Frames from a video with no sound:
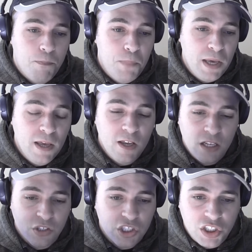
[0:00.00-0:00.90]
bitten
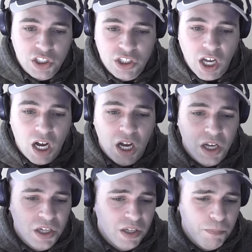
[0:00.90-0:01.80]
and
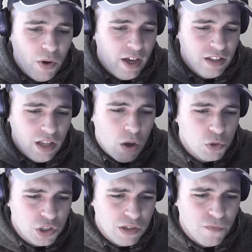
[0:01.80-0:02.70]
stung by
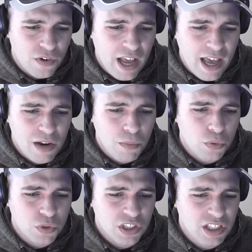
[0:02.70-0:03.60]
loads of different animals,